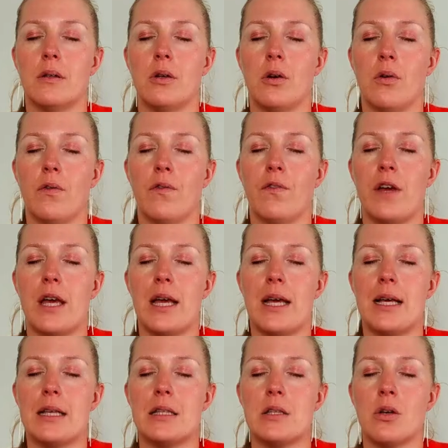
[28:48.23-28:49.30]
your
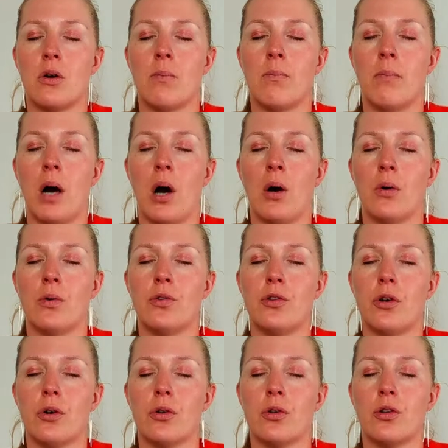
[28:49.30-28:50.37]
face, your mouth,
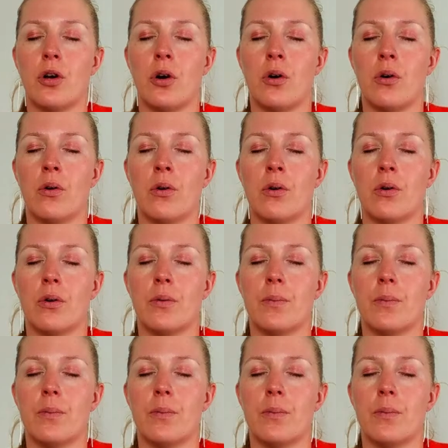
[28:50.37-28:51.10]
your tongue,